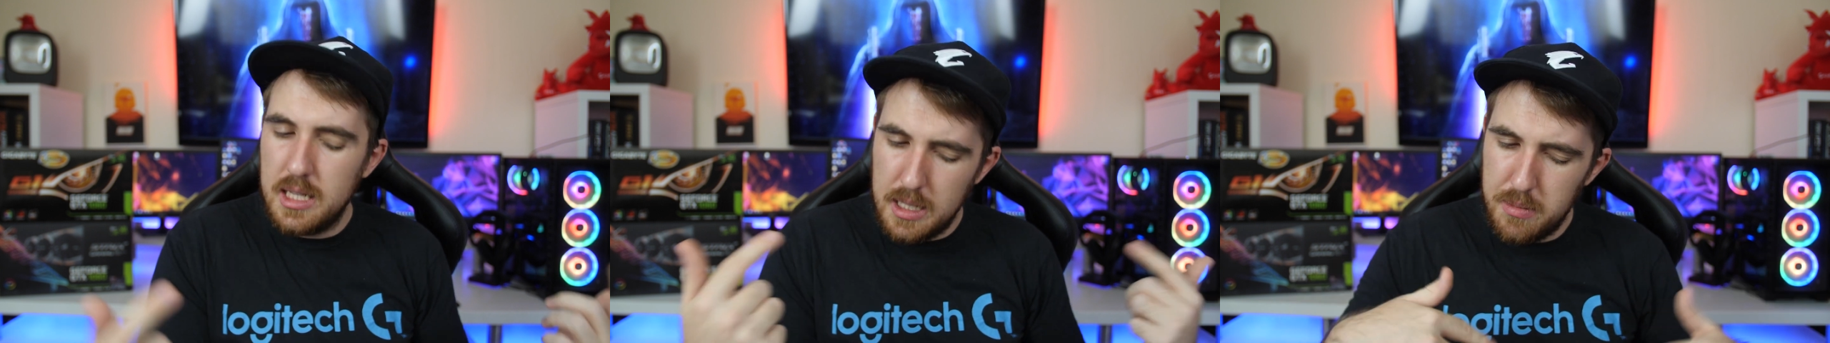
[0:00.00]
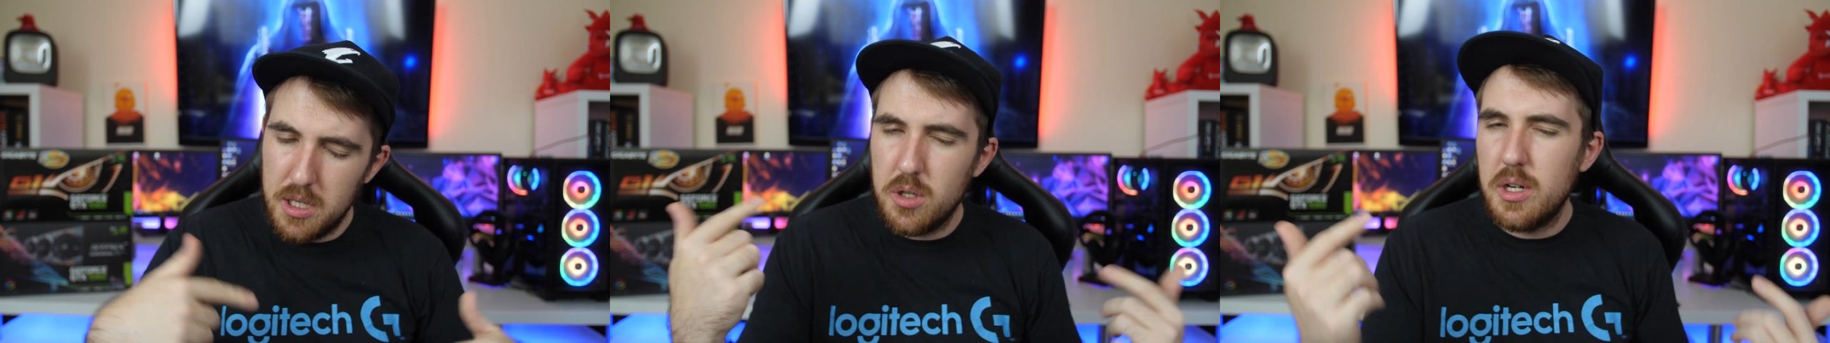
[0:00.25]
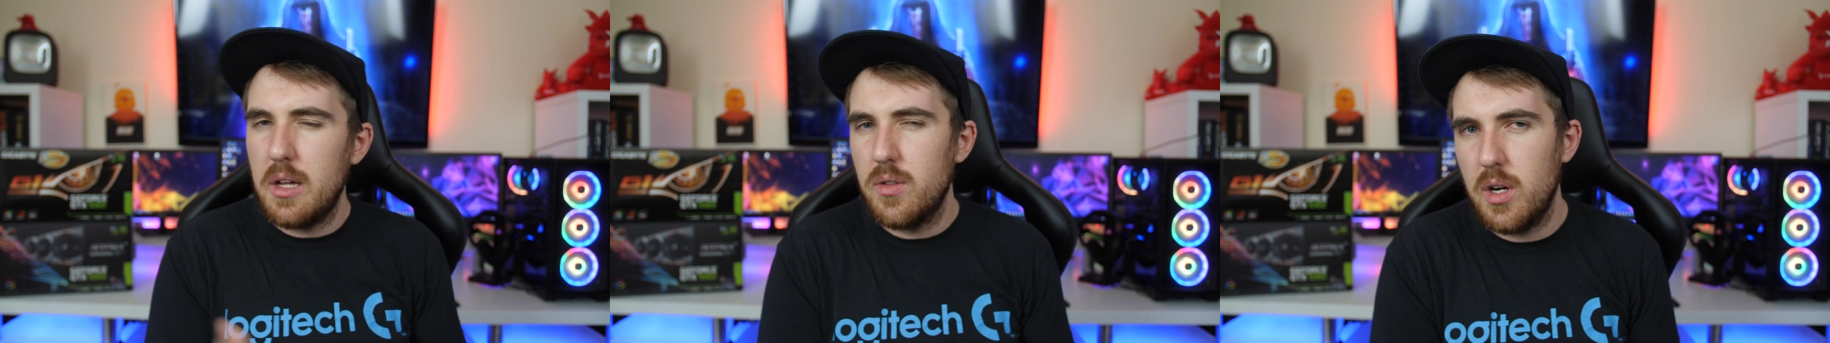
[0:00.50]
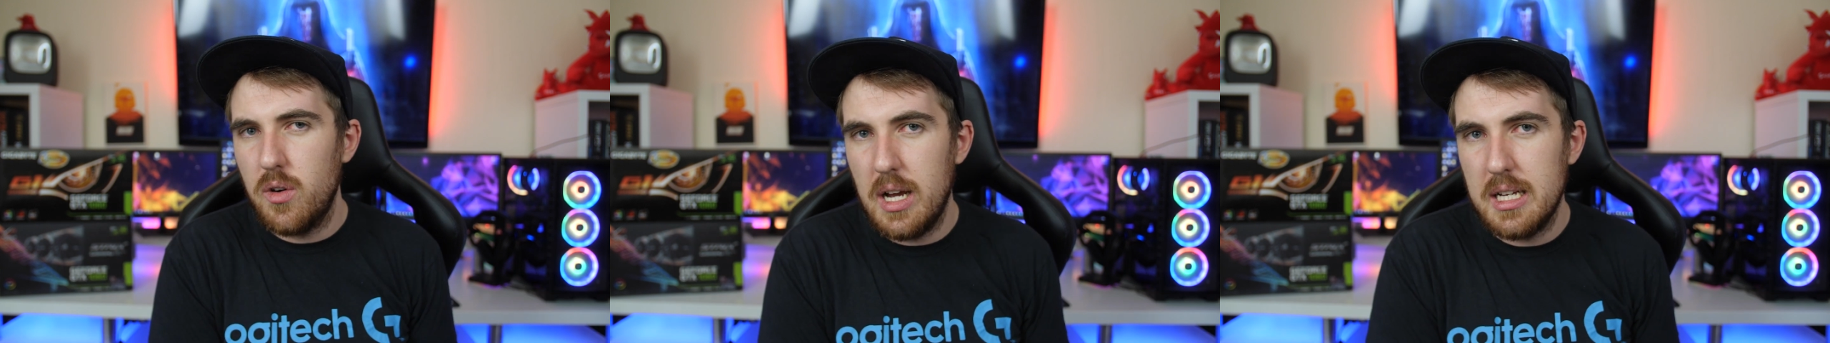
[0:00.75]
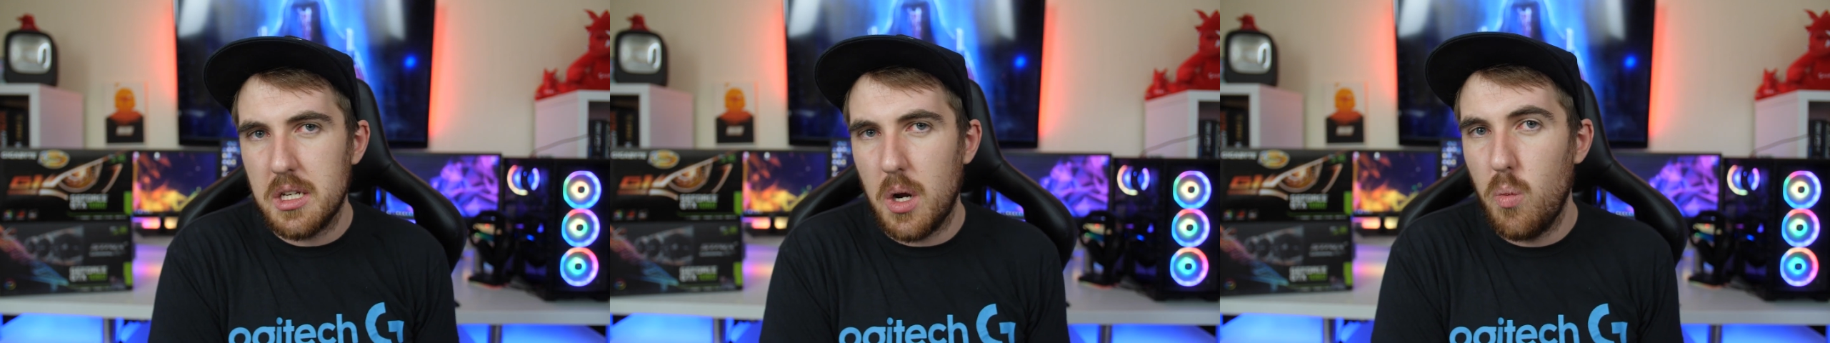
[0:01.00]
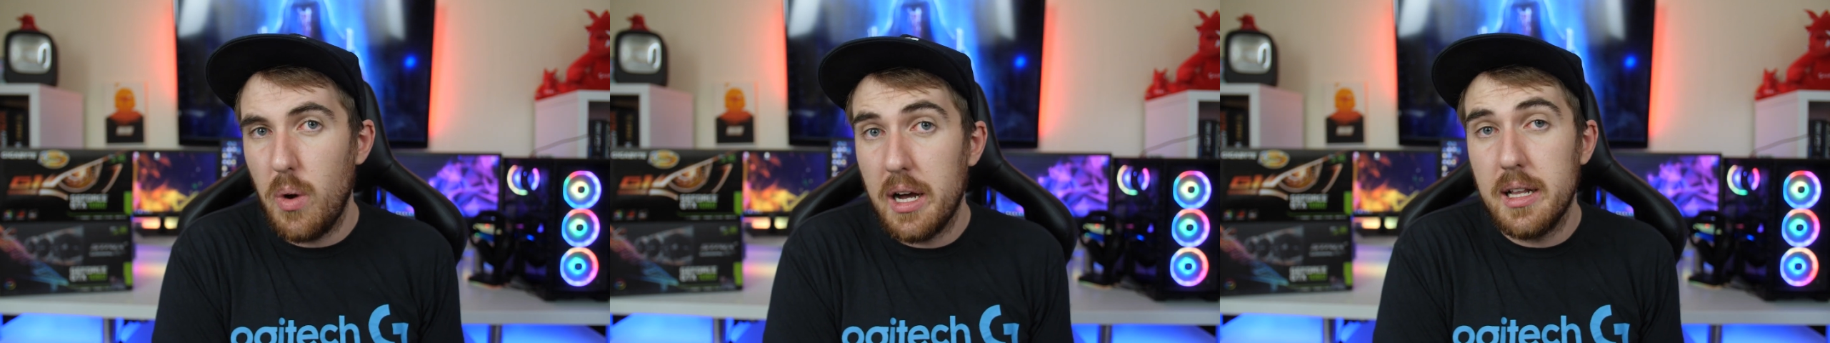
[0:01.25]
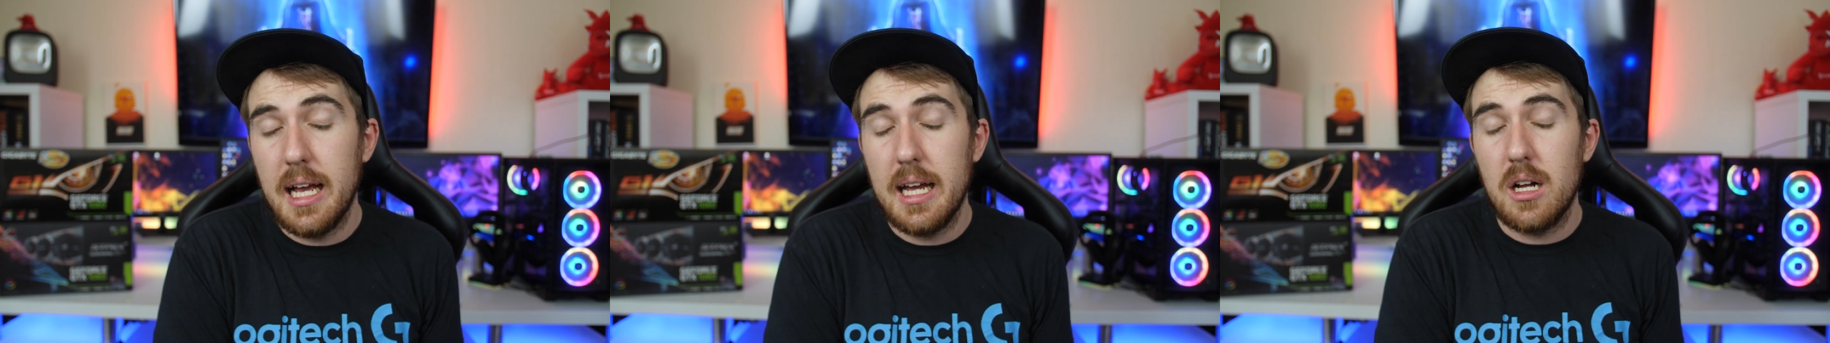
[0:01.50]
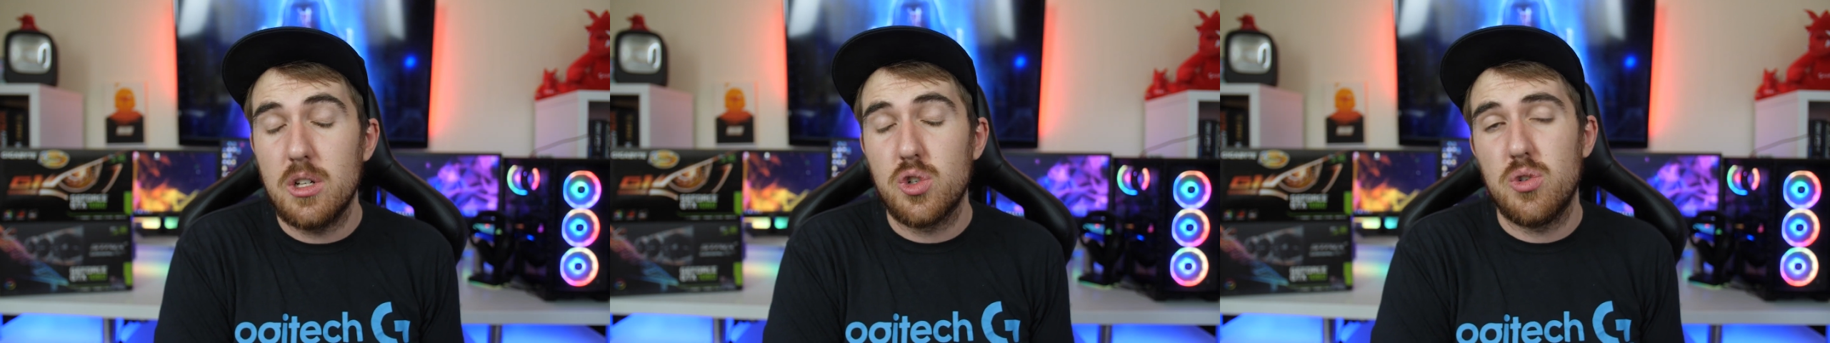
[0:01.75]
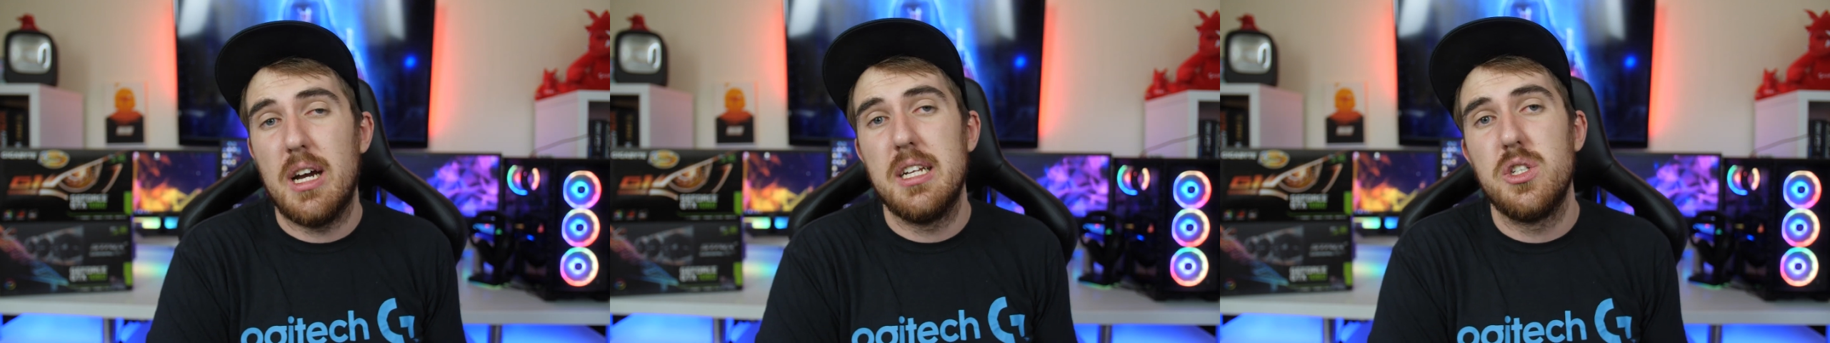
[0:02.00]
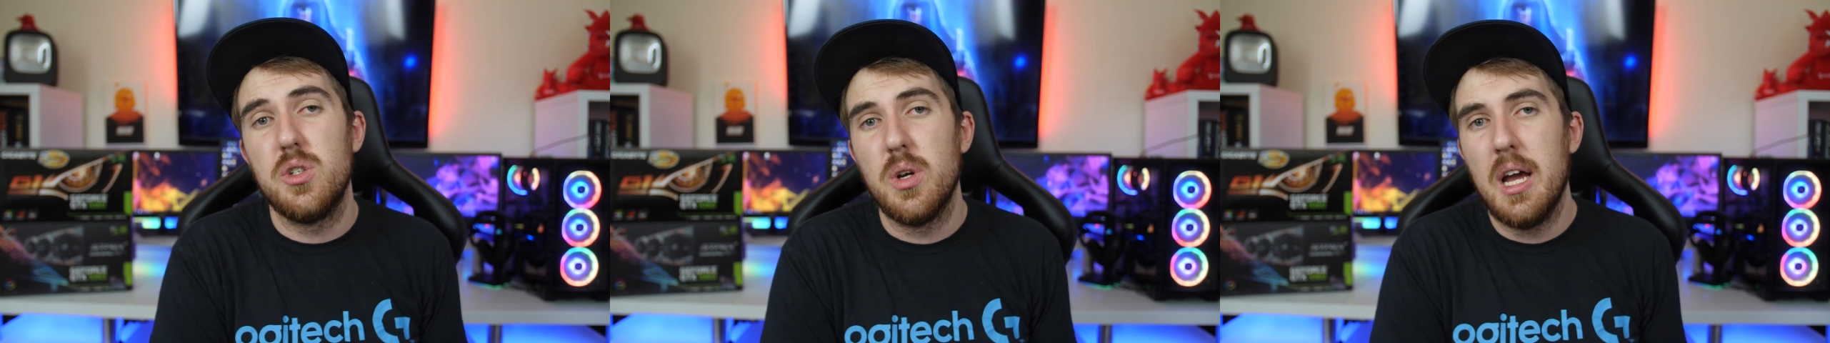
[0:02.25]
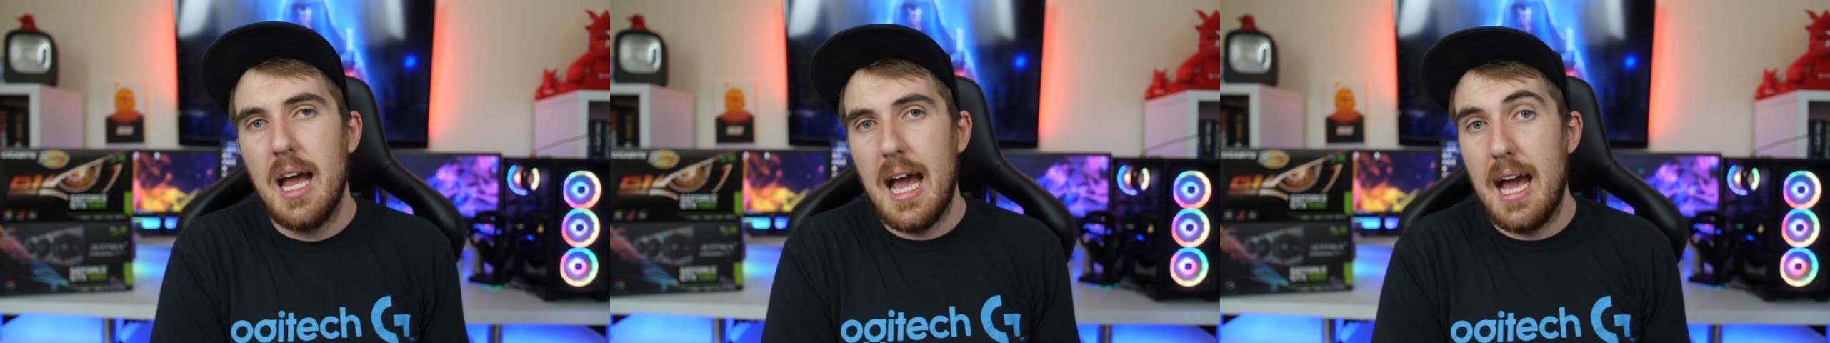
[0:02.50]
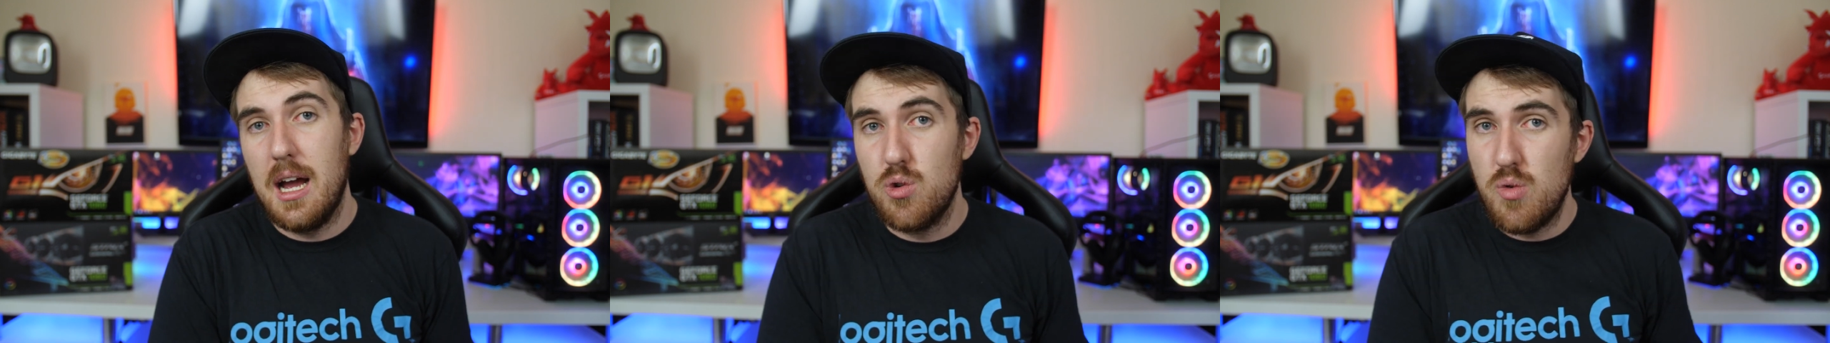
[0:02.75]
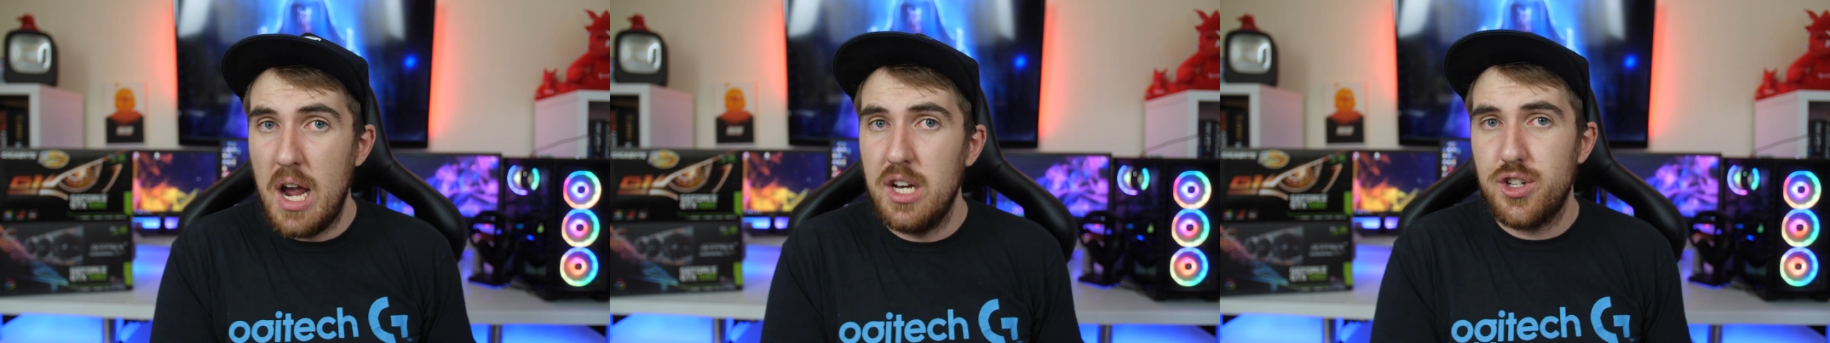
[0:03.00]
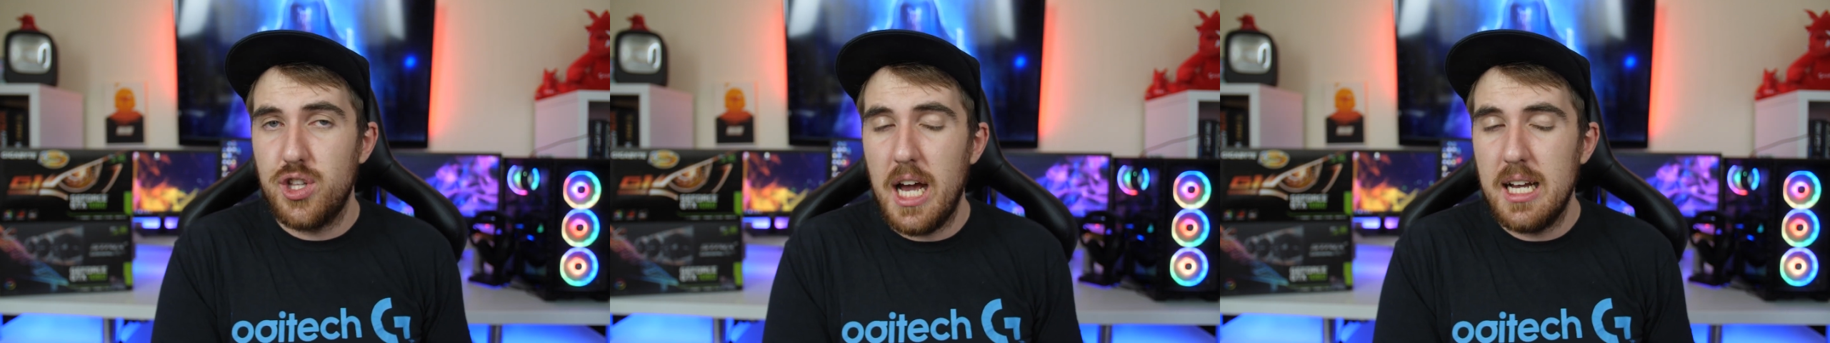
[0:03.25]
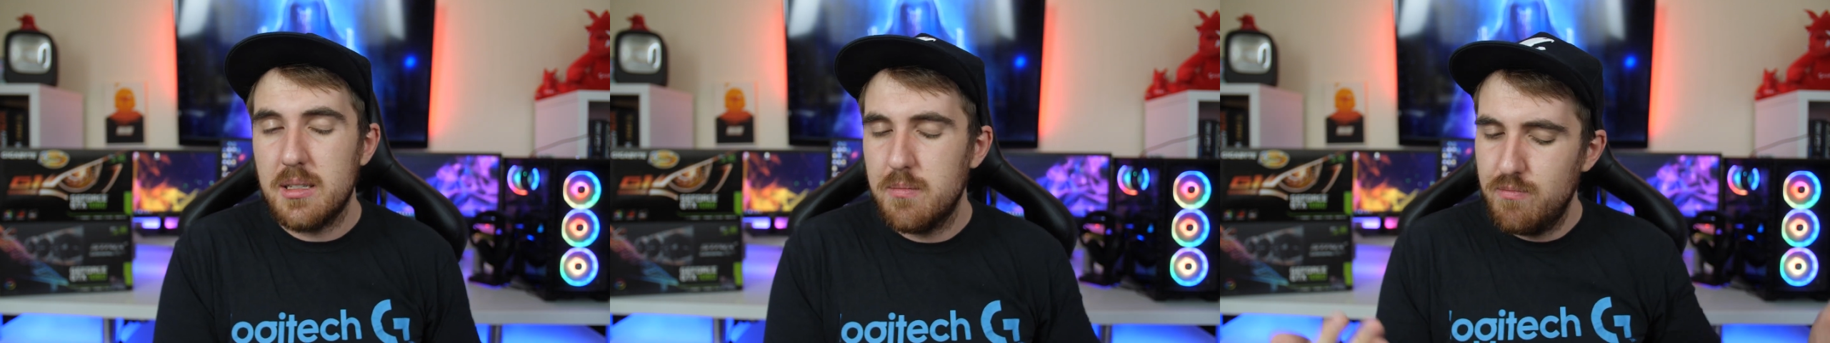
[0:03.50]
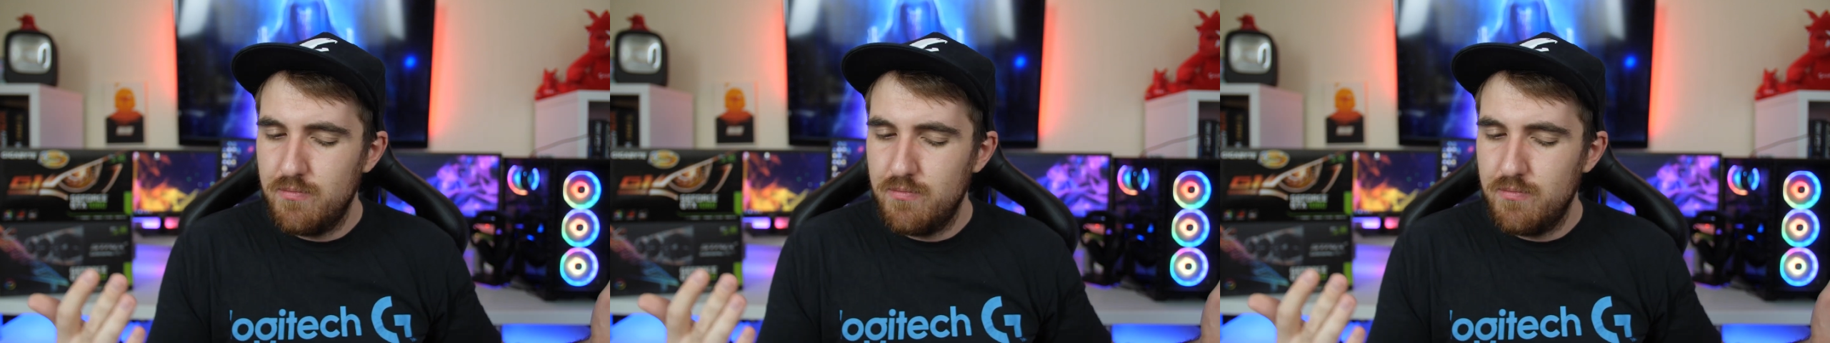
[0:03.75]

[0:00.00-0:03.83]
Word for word: let me know down there as well, and I'll try to uh, arrange that.